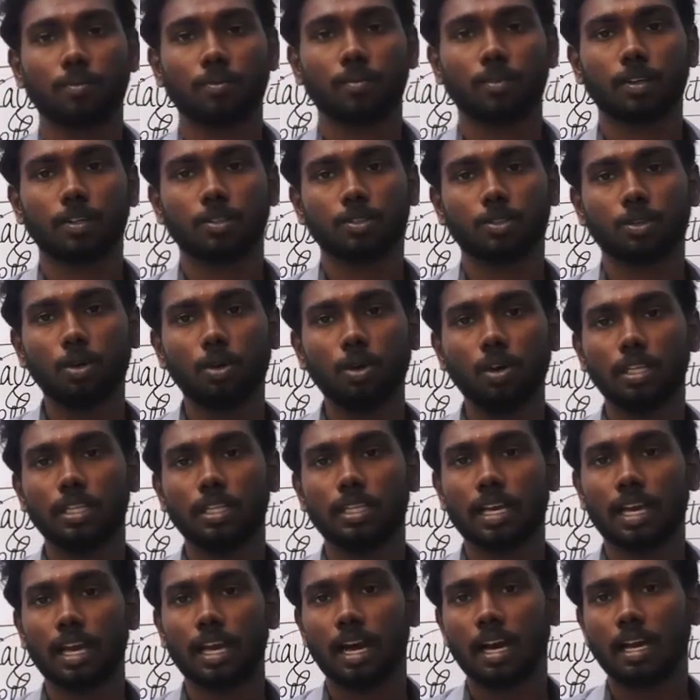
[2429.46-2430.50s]
So
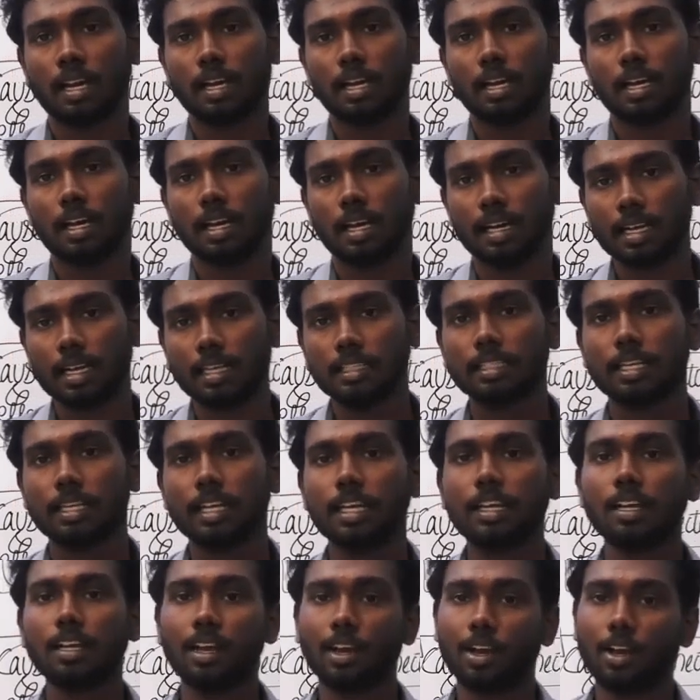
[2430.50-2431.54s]
they are
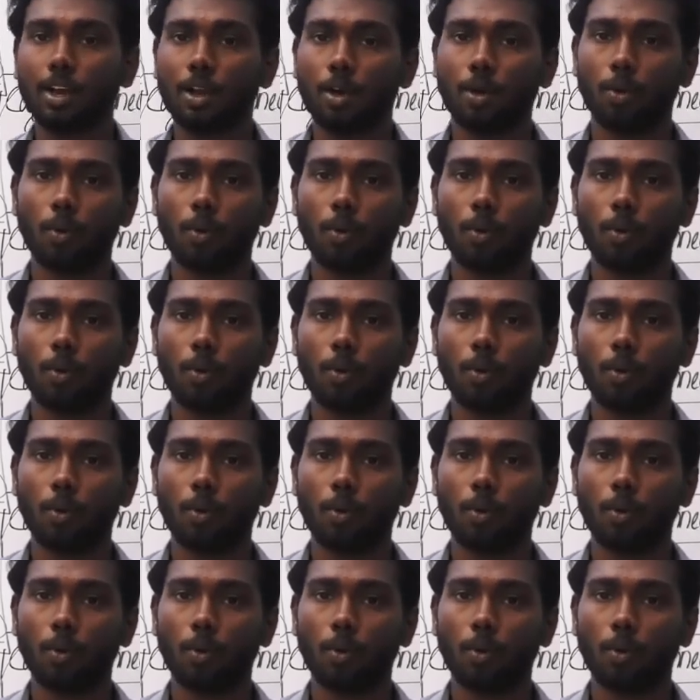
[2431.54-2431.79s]
reasoning